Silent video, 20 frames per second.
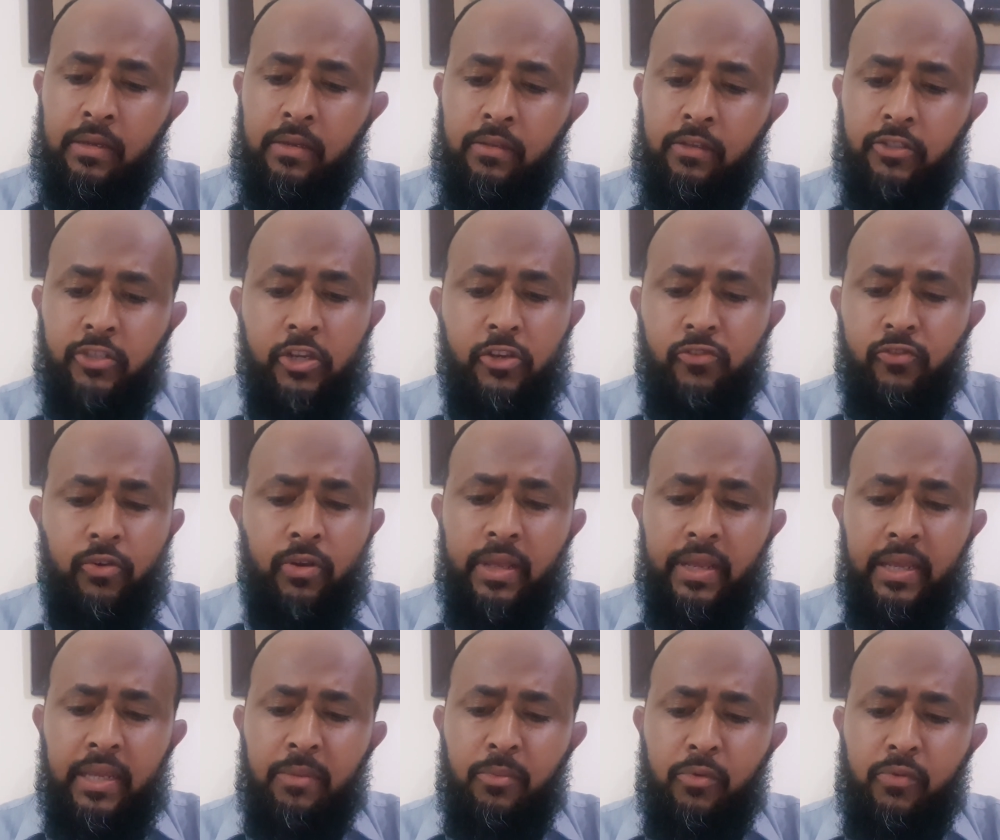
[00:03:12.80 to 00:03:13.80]
The central
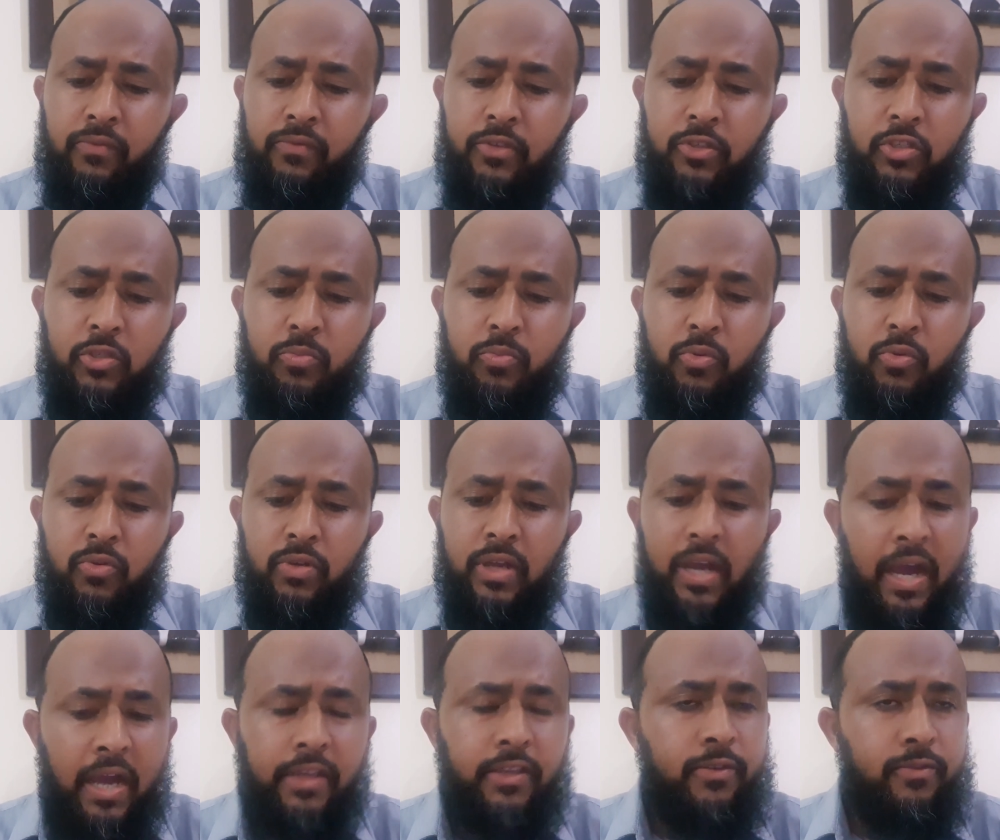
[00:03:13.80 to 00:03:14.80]
aim of this book
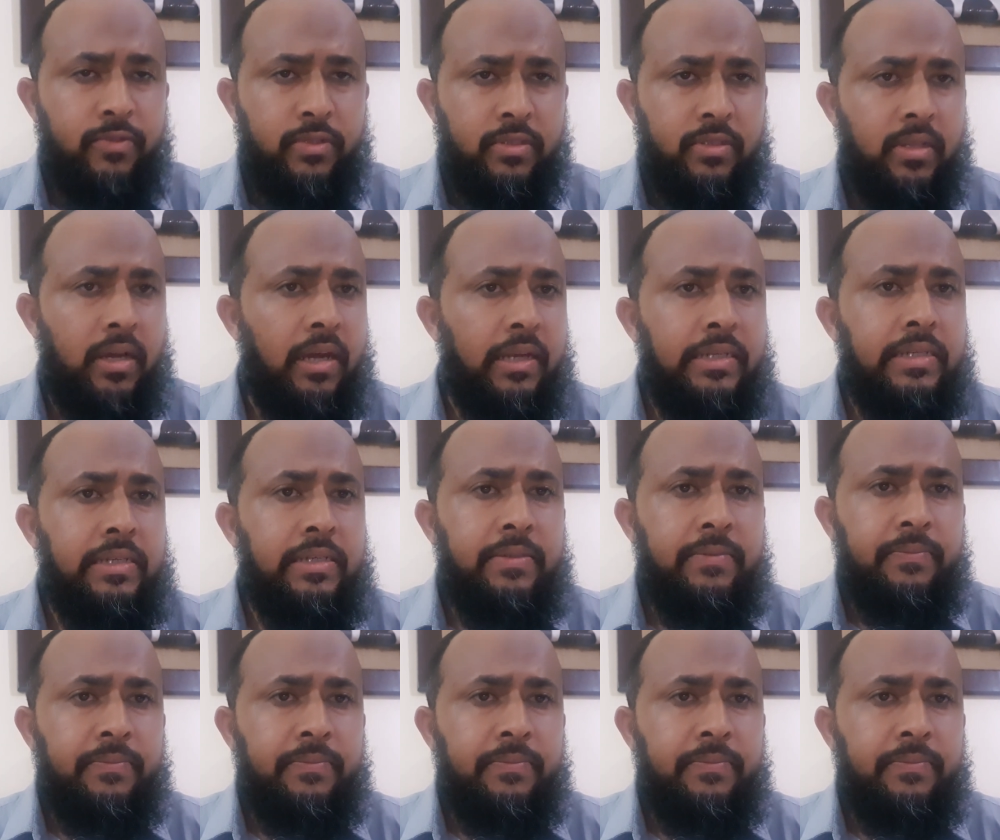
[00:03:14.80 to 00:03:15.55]
argues that